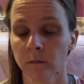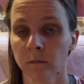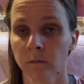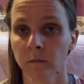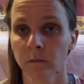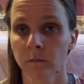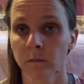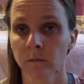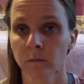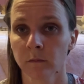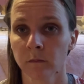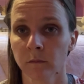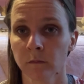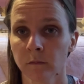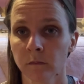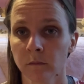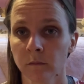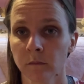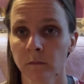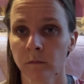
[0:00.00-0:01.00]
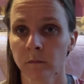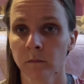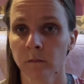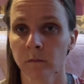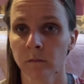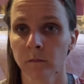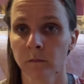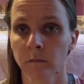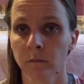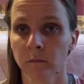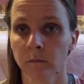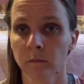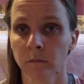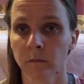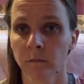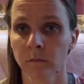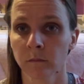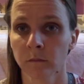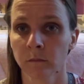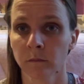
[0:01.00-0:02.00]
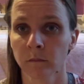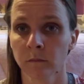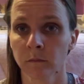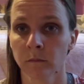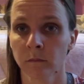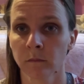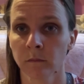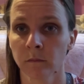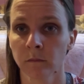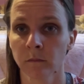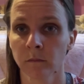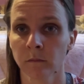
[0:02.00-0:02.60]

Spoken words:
Nobody speaks.